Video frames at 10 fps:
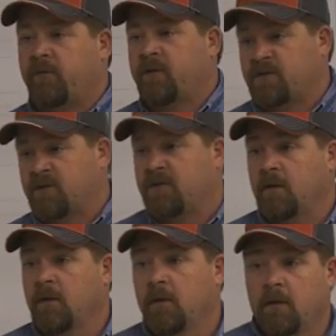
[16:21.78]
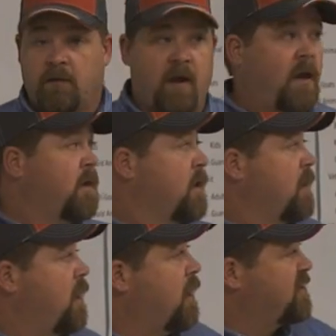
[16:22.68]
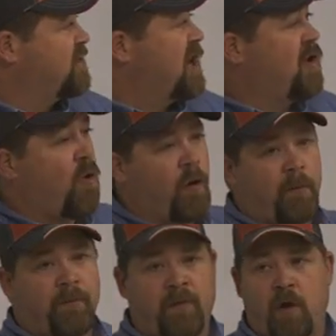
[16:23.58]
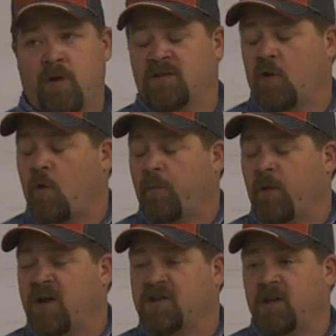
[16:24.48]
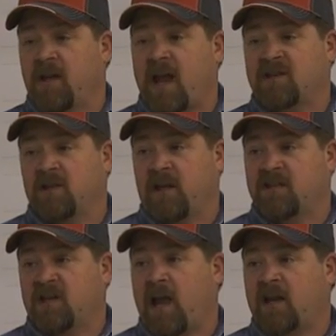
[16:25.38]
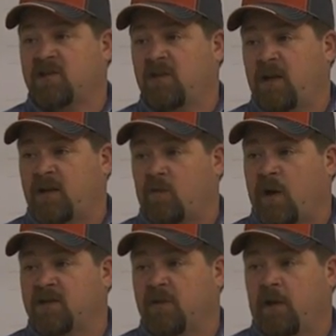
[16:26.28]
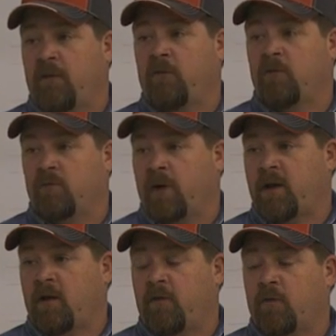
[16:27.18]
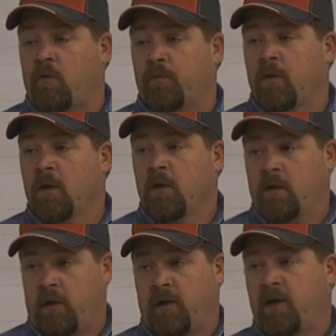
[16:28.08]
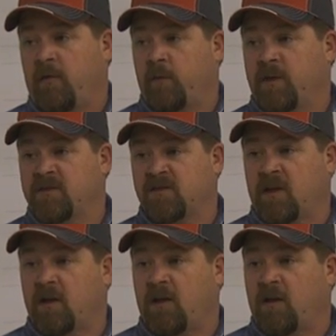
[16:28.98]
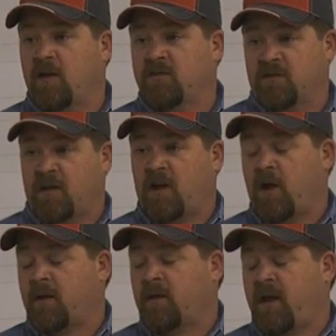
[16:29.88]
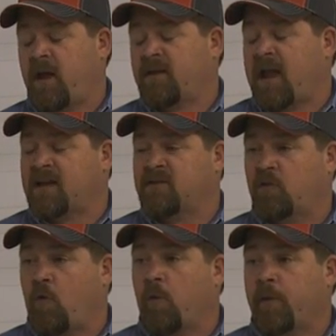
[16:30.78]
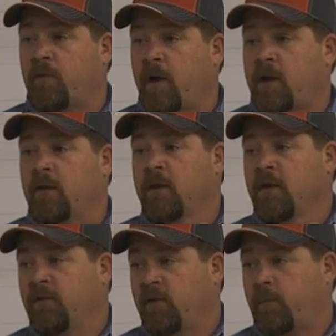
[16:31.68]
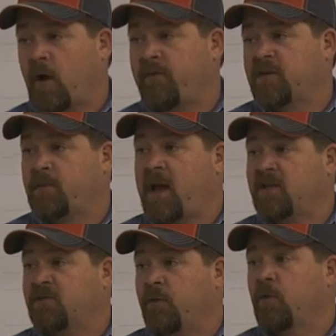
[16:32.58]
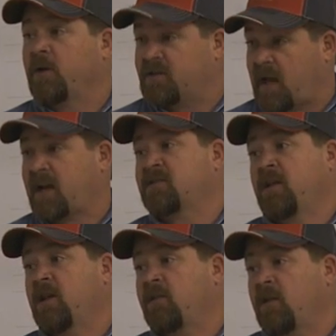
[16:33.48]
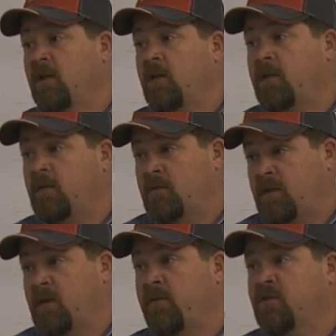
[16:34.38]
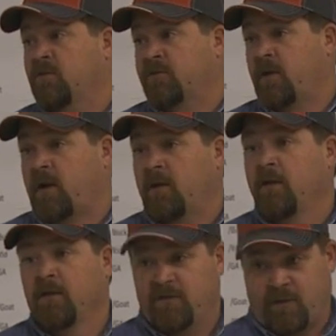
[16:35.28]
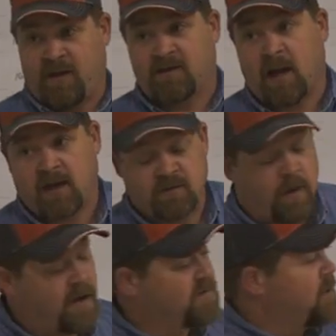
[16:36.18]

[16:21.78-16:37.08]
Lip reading: dishes. Okay. C Corp, though it's a corporation, it actually gets taxed at twice the level as what any other business entity does, because it taxed at the corporate rate, then the profits pass through, and it's taxed again at the individual's rate. So it gets taxed twice.